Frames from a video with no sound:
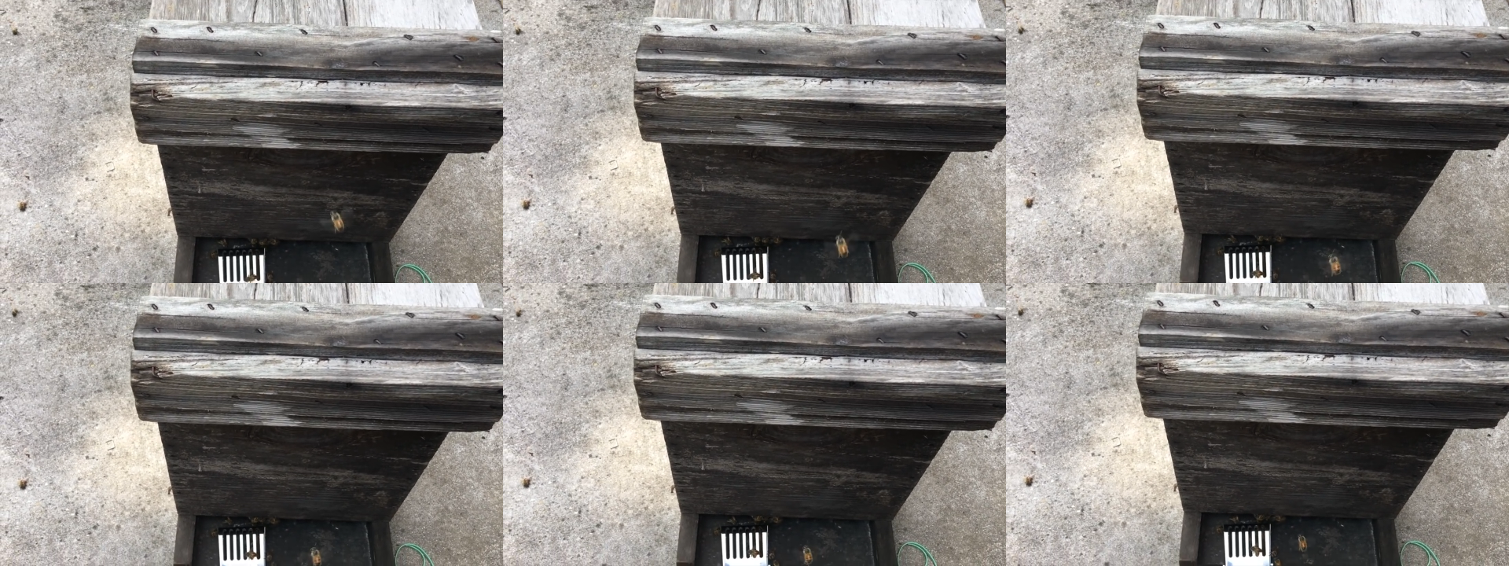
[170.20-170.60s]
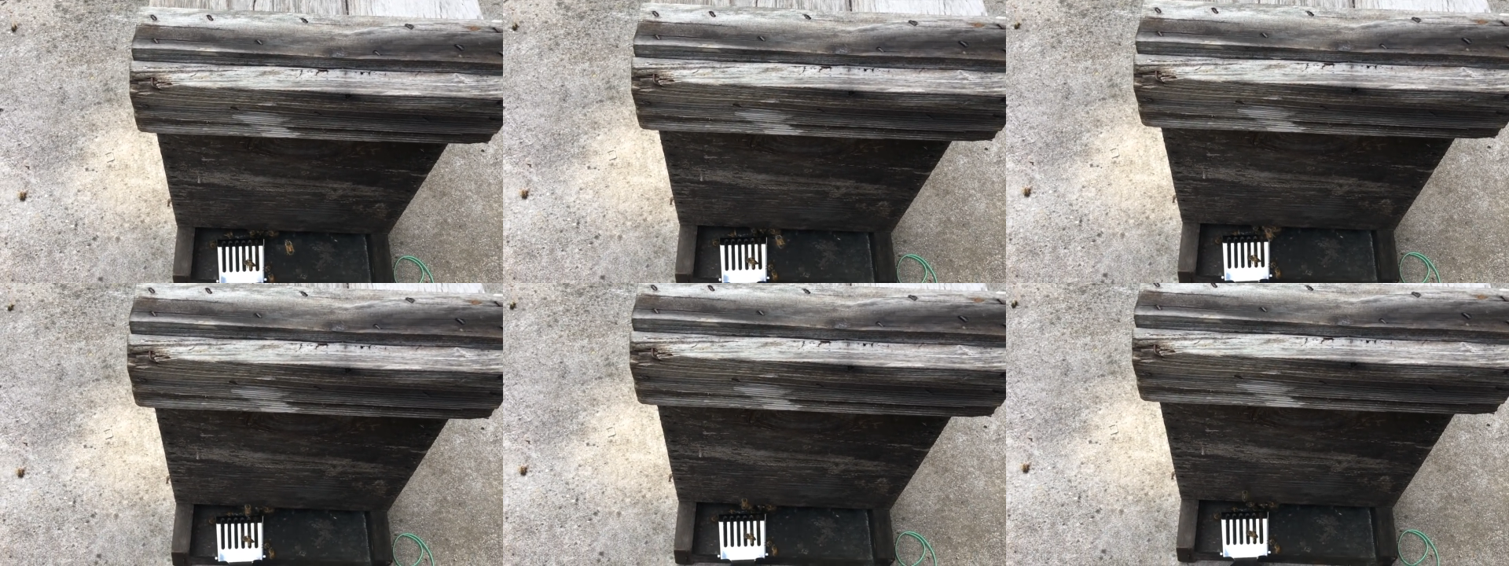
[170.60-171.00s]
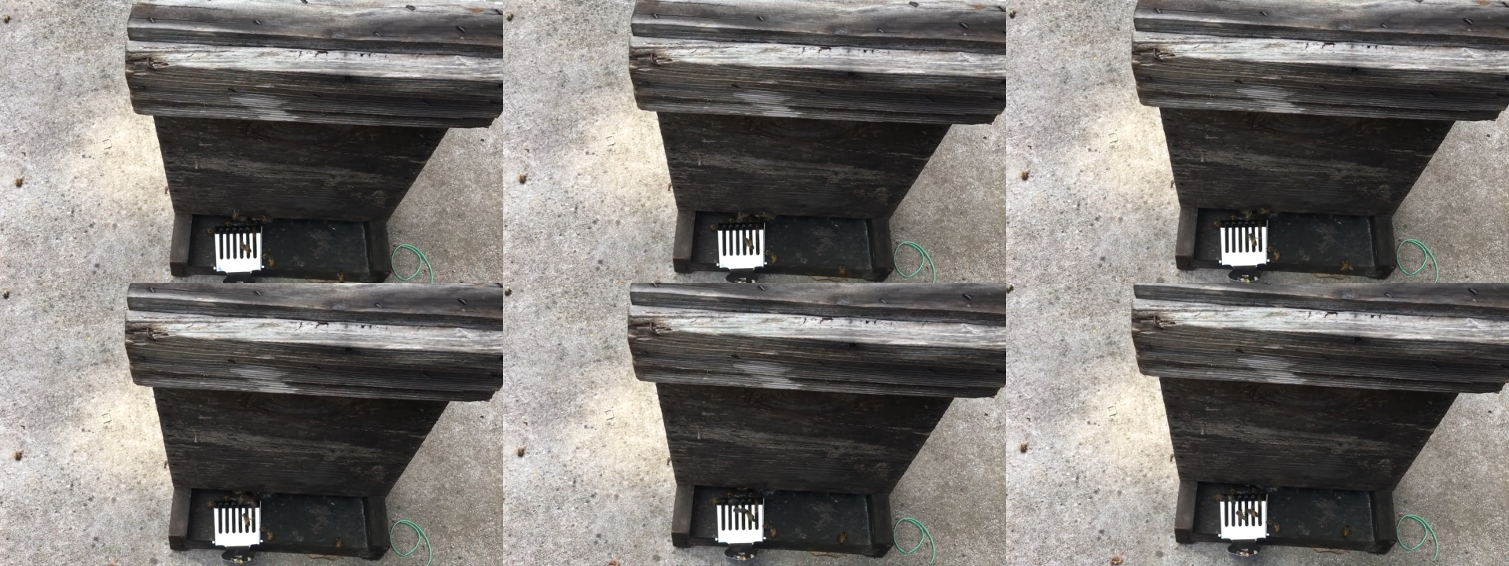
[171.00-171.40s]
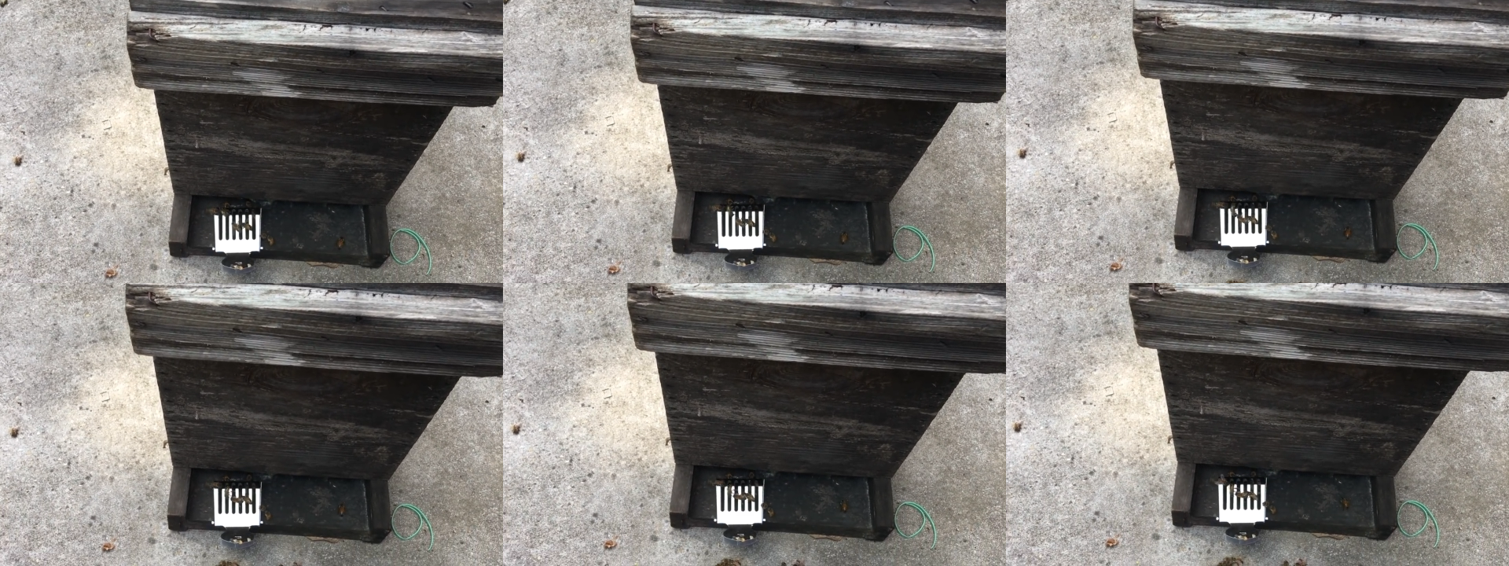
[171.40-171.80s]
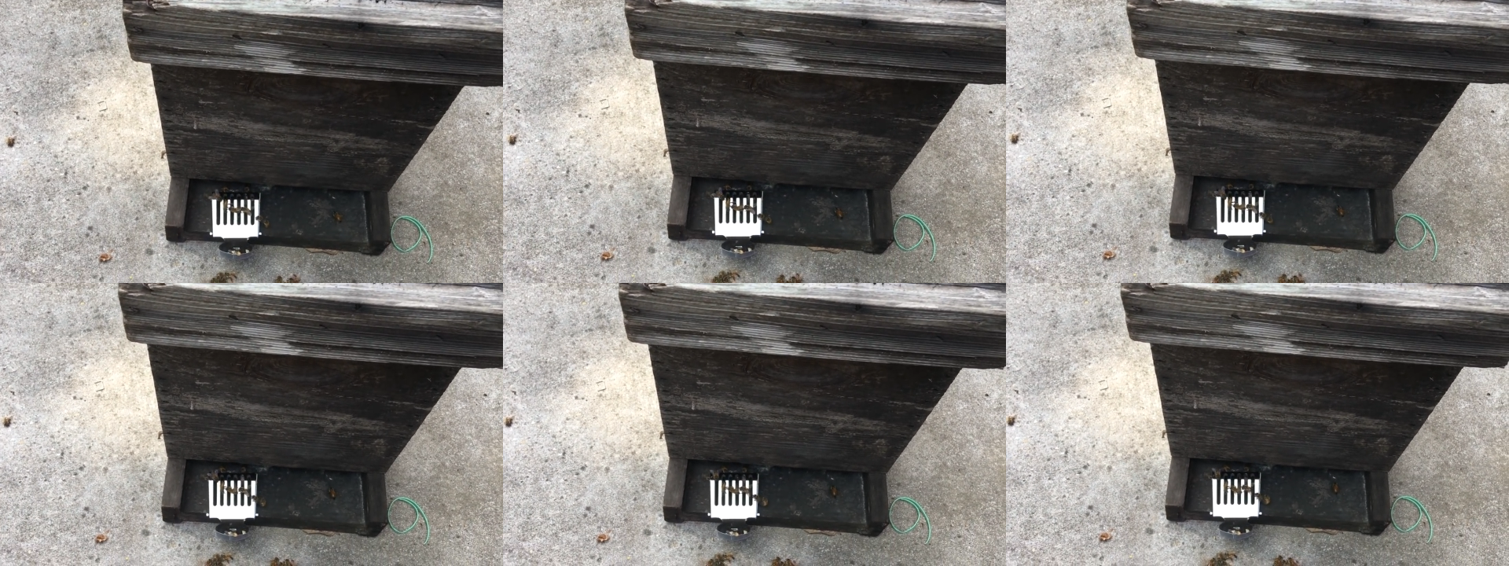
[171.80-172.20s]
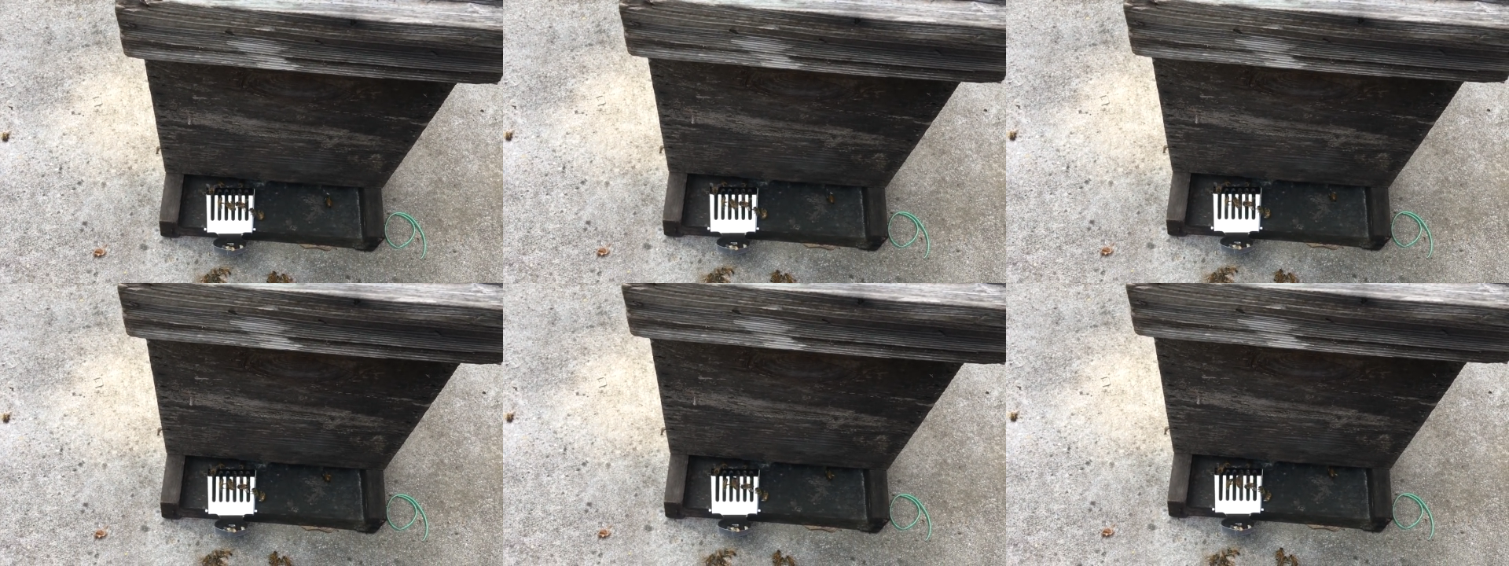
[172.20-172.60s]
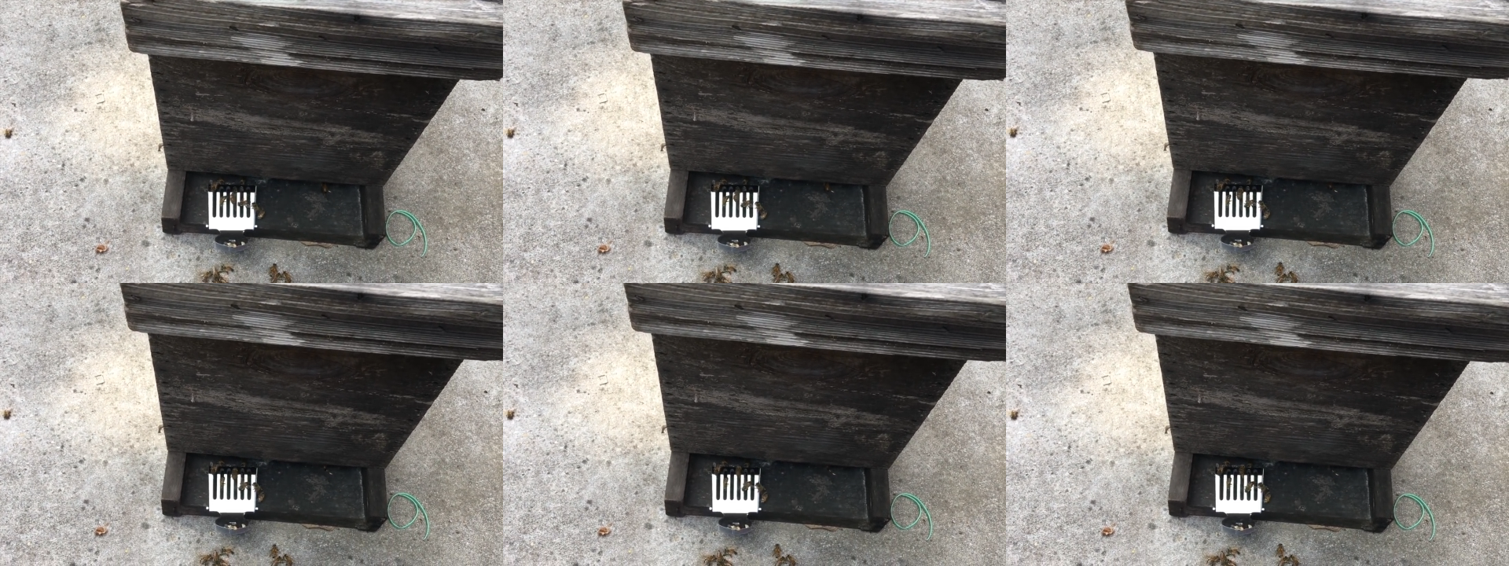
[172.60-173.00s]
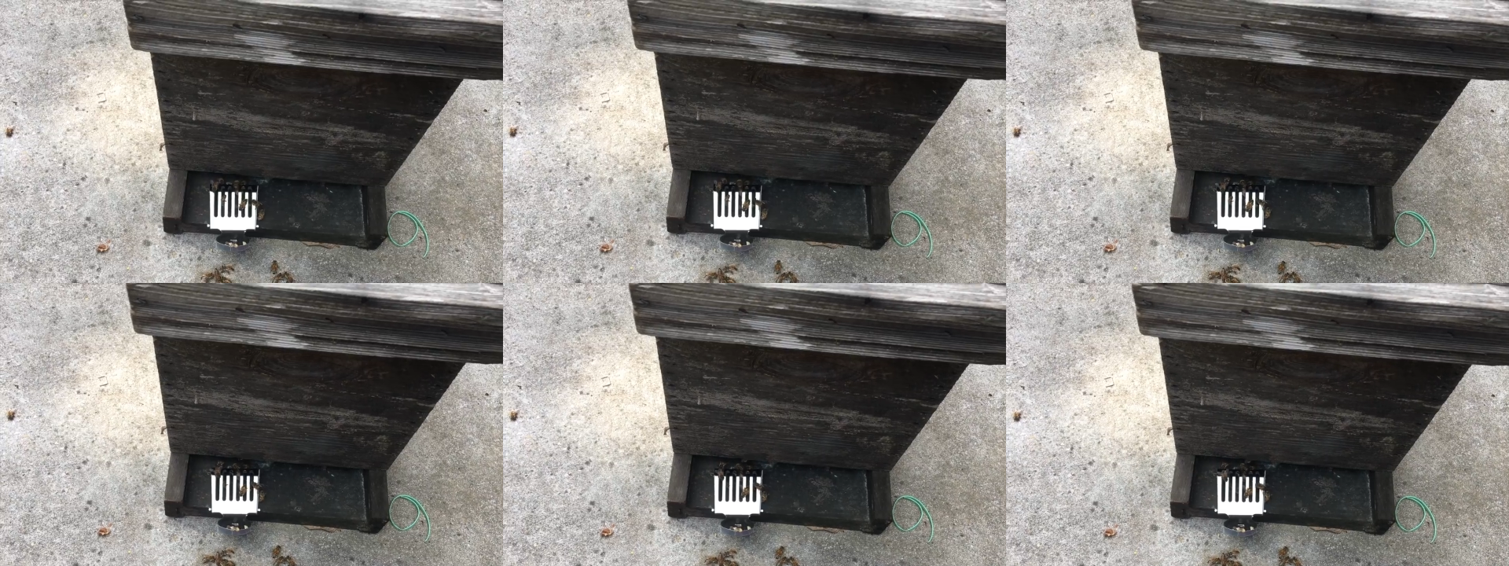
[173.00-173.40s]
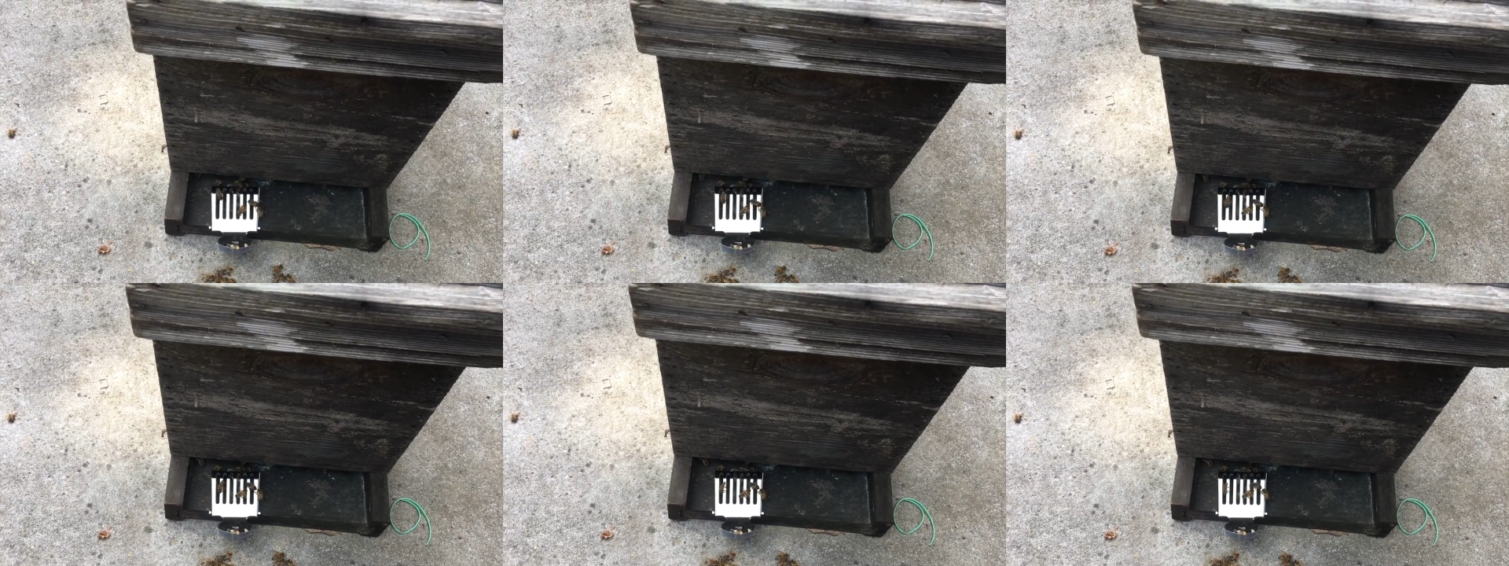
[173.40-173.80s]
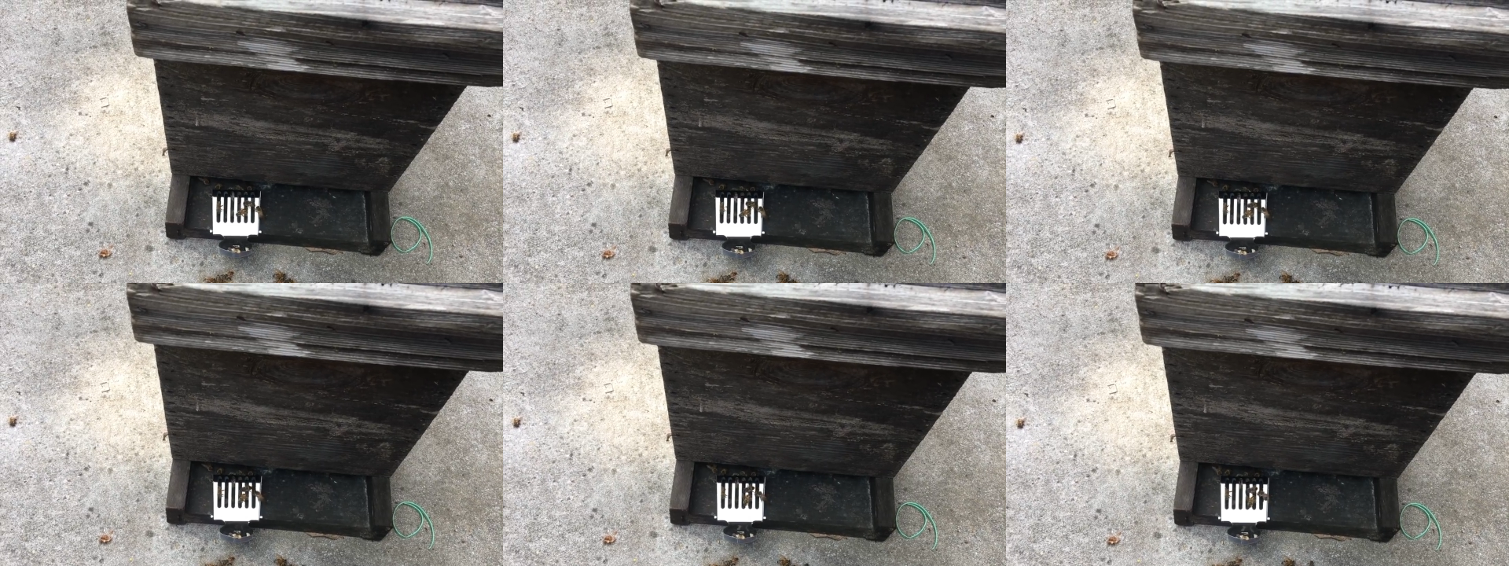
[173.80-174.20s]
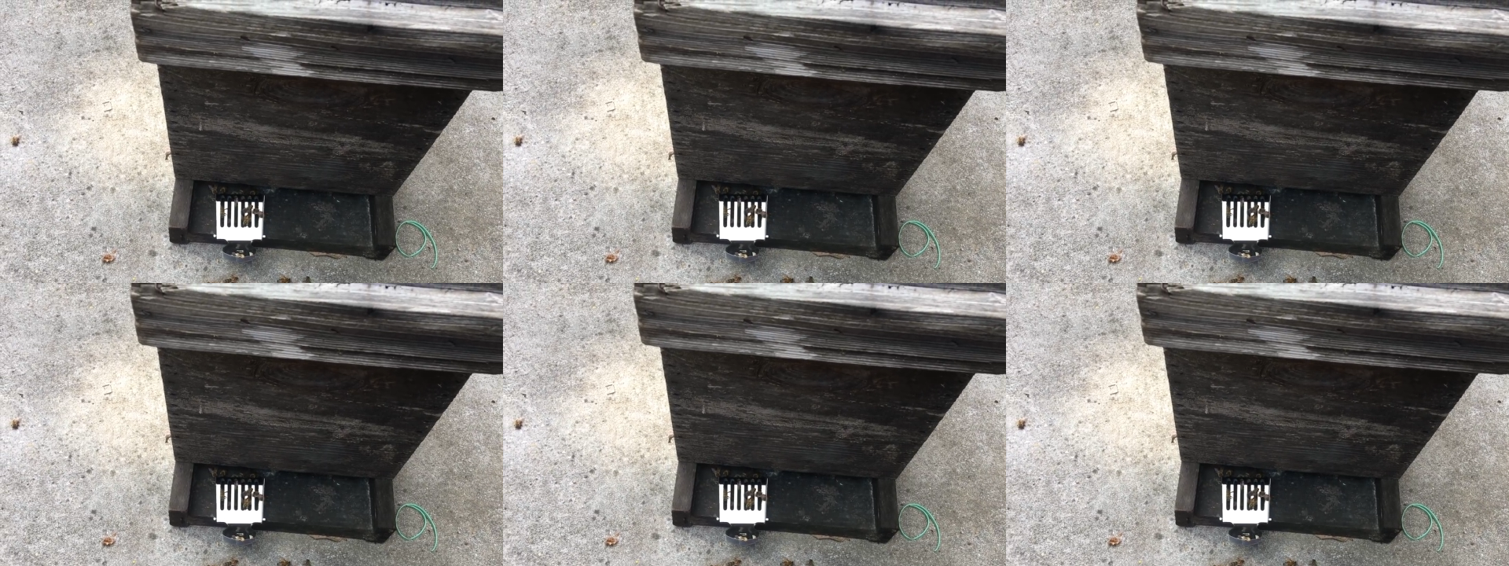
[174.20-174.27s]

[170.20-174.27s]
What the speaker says: Nobody's mouth can be seen.